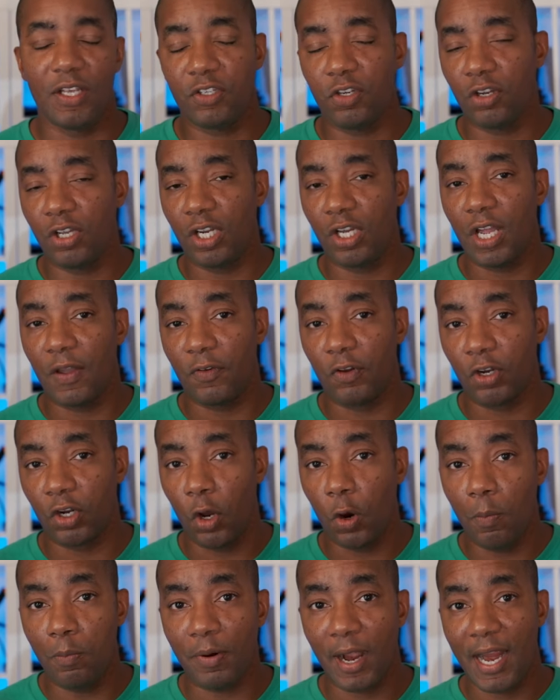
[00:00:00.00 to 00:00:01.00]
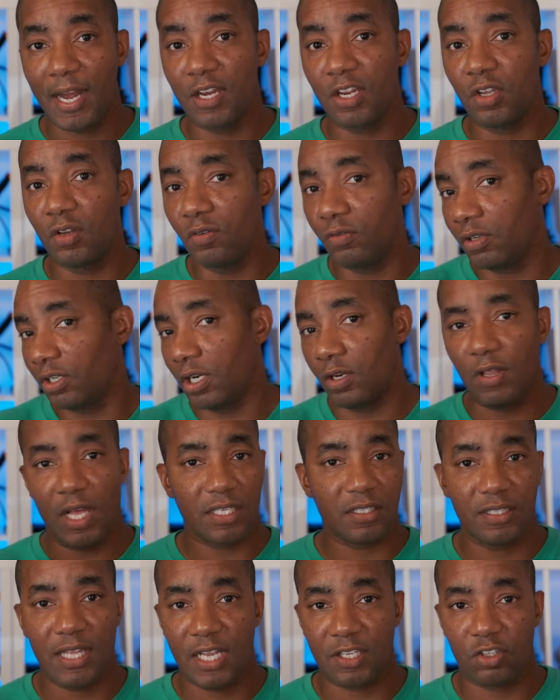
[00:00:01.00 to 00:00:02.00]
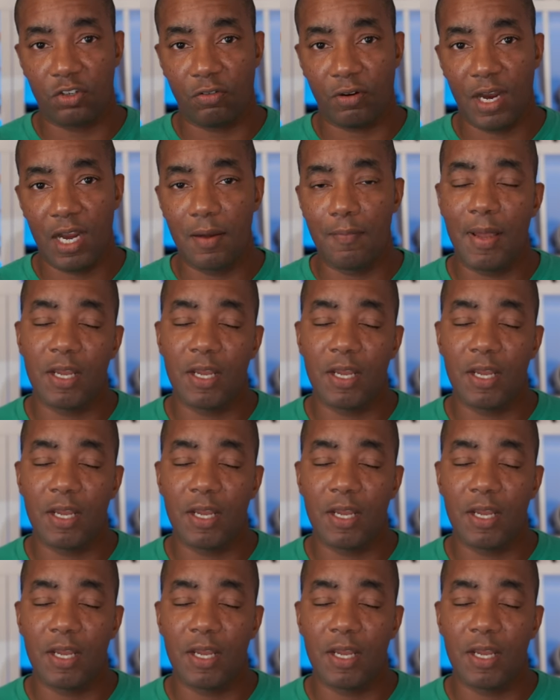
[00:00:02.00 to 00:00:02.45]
if you're gonna go brand new, you know, that's great.